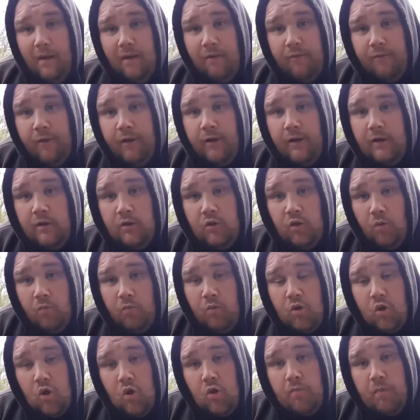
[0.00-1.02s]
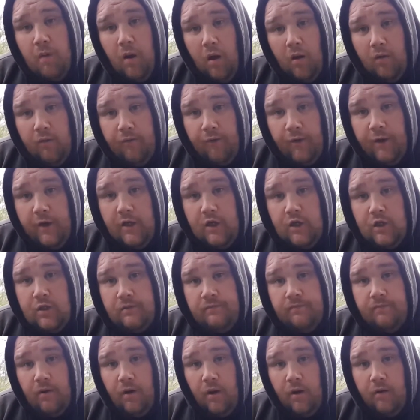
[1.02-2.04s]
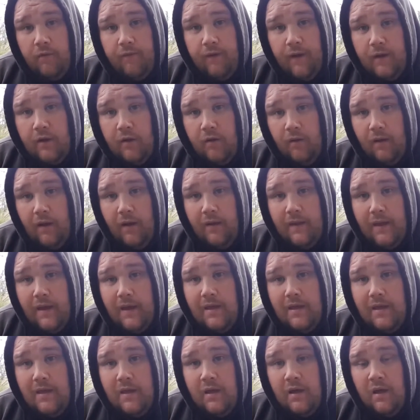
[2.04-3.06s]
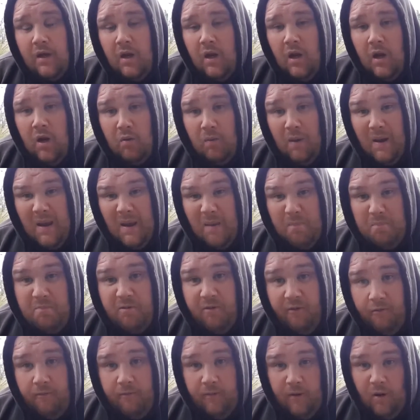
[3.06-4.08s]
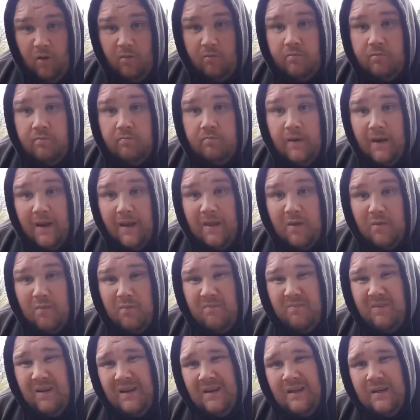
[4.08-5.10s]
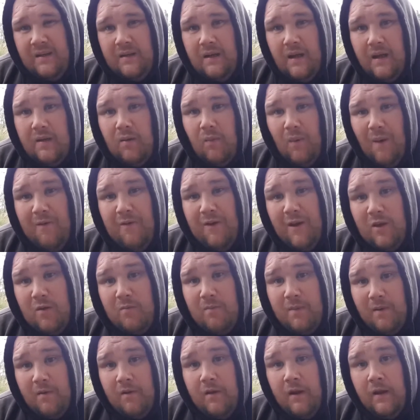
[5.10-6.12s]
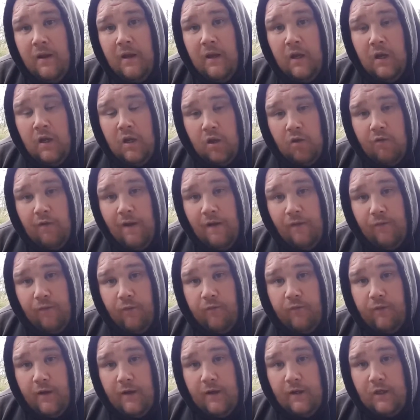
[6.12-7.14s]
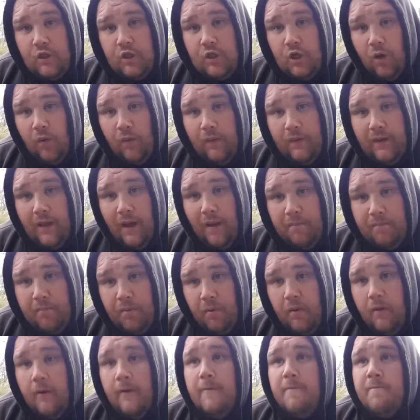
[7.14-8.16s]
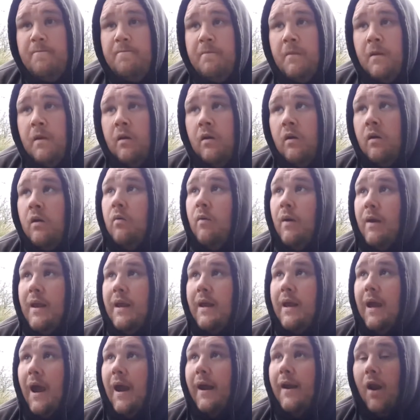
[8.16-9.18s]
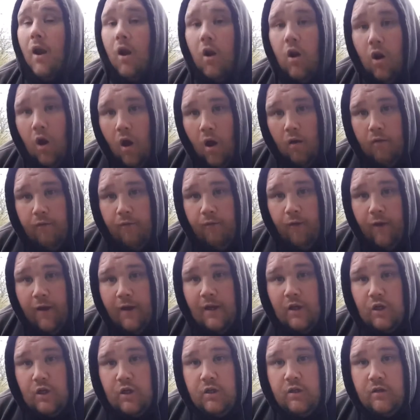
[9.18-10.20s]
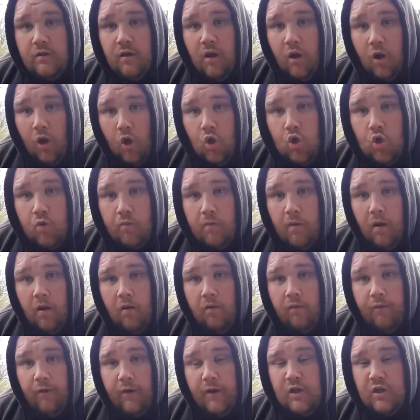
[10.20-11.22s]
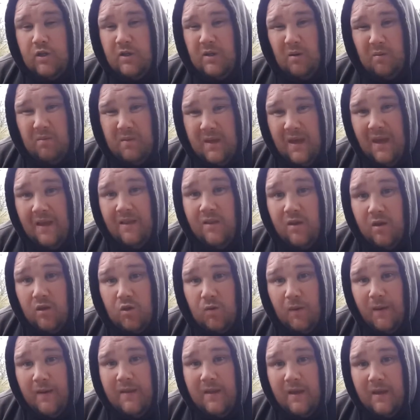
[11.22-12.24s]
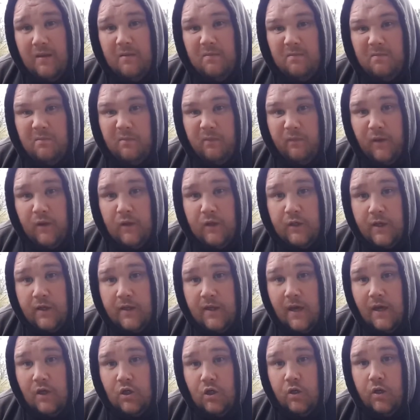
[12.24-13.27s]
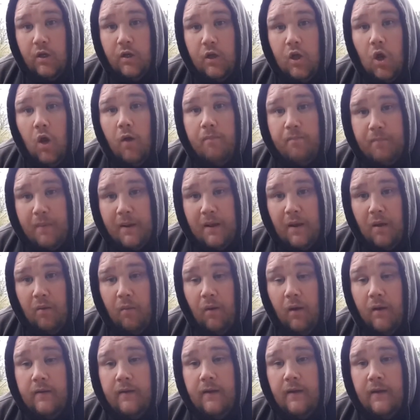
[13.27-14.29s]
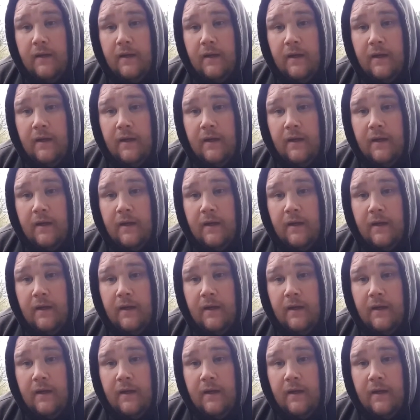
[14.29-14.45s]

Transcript: with numbers of small fish on a venue like this, where you know when it's, the weather hasn't been great for really showing that, but when you're getting a lot of fish, a lot of small fish, you know, 10 to 20 fish a session, and you're a bigger one,